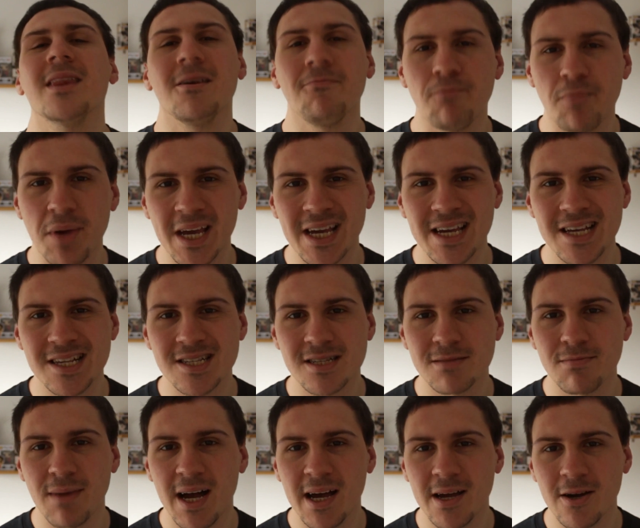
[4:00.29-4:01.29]
the biggest
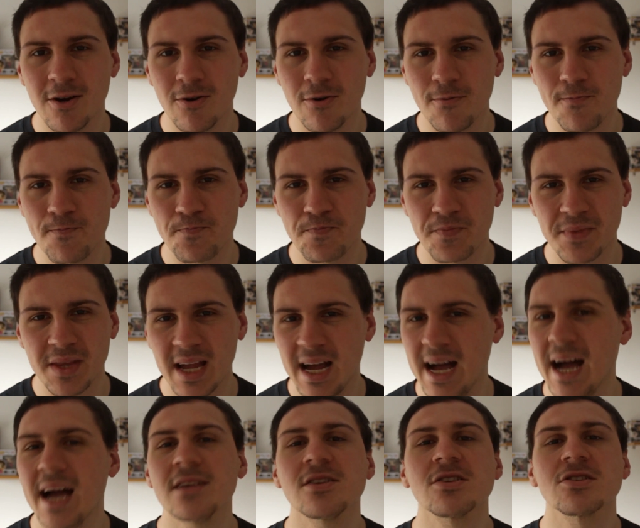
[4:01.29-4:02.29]
smile.
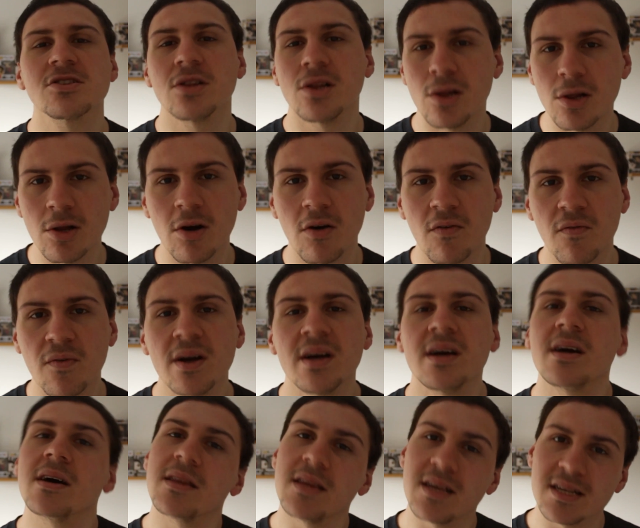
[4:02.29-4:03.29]
I just love
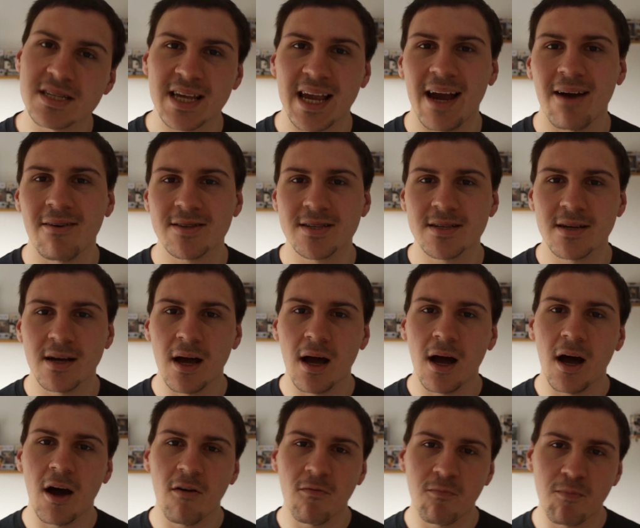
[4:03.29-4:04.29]
this
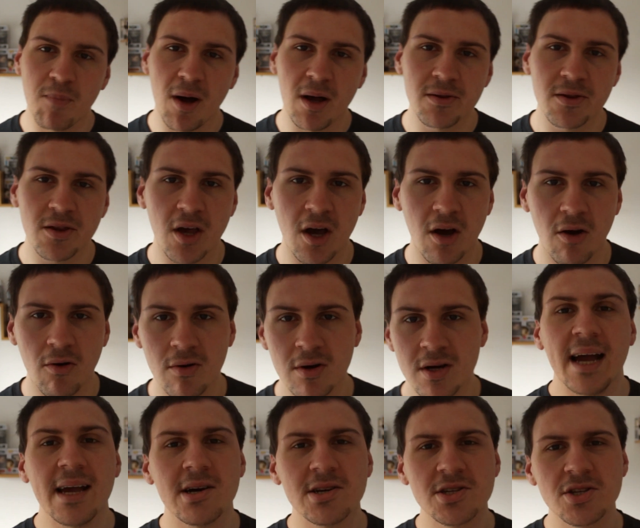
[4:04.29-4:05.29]
character of Ponyo.
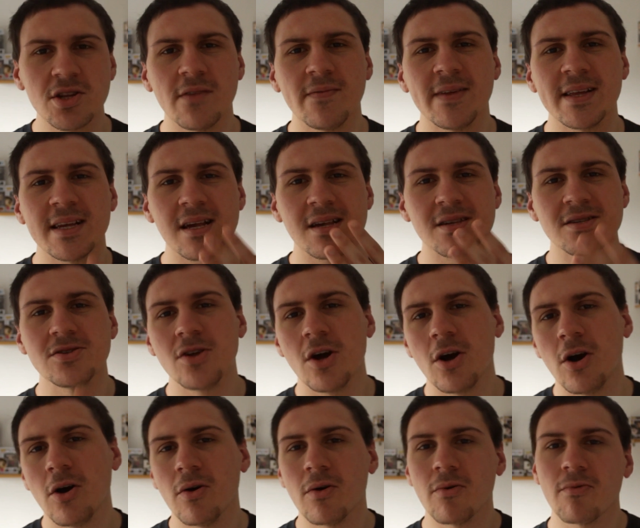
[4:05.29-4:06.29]
I also love that there's
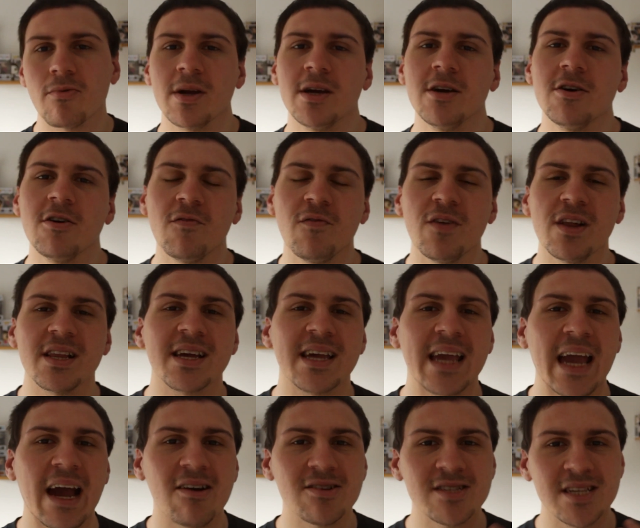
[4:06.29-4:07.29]
no real villain
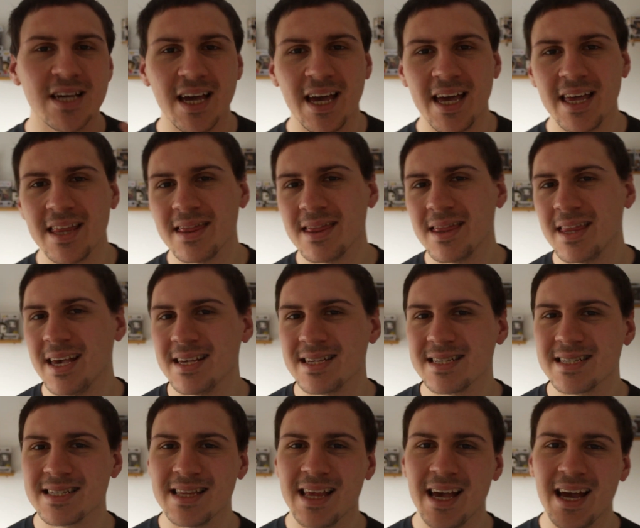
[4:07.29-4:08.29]
character in
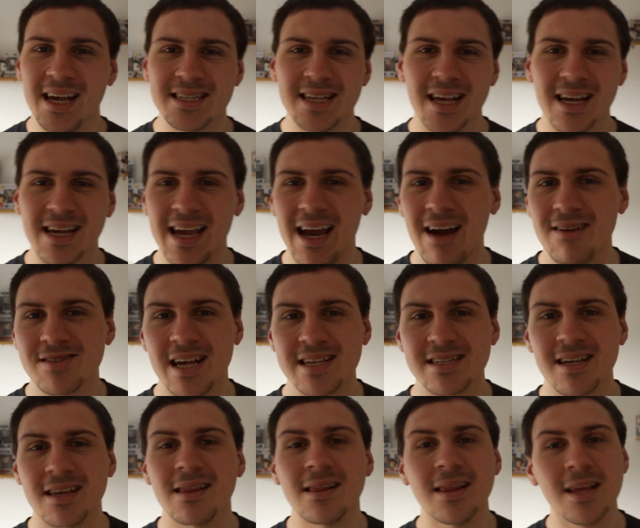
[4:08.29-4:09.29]
this. There's a character that
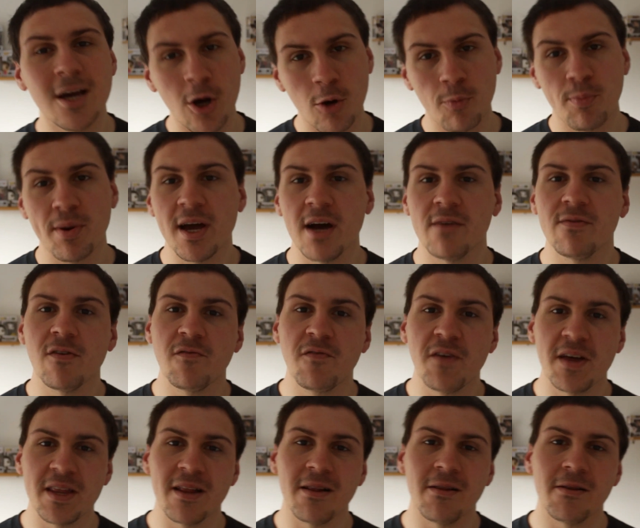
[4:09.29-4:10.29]
has a little bit of a
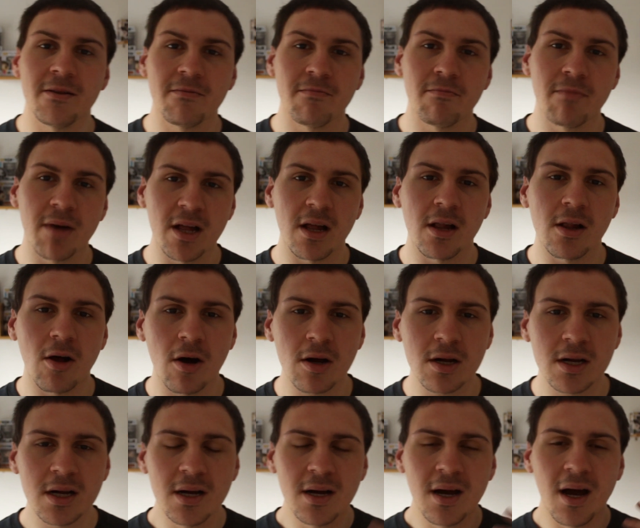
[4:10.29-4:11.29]
villain
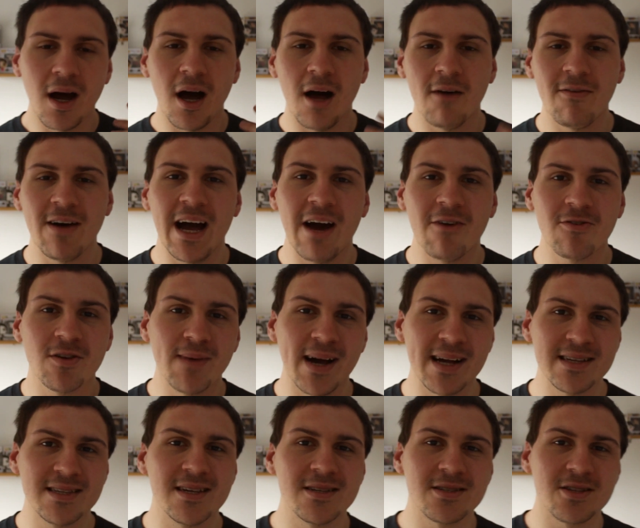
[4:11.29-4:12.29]
monologue of how
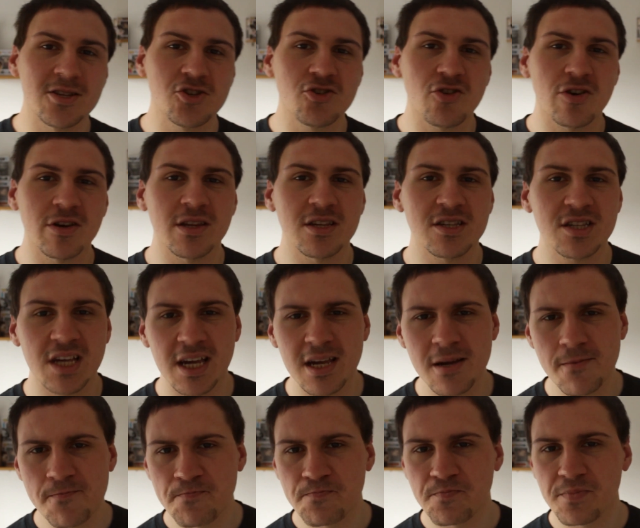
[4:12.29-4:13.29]
humanity is destroying the
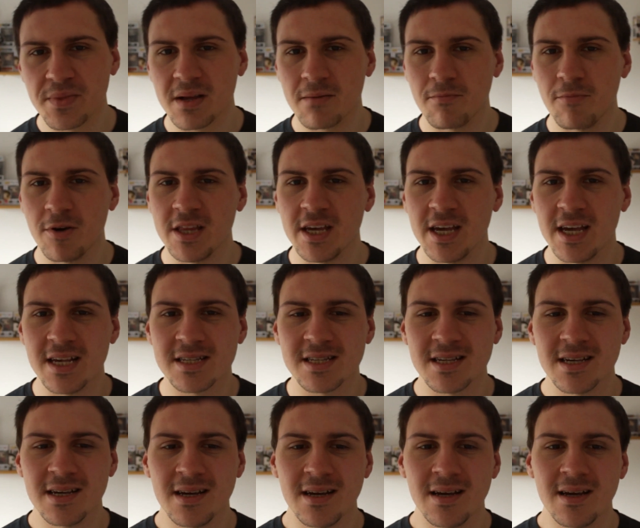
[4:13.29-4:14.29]
sea, but it
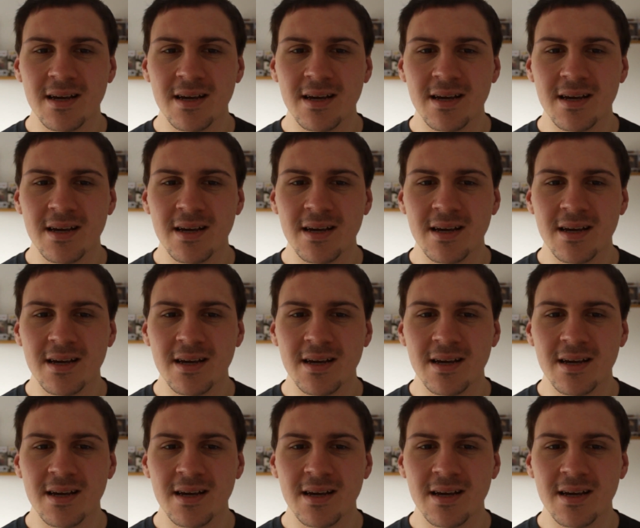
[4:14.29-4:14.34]
is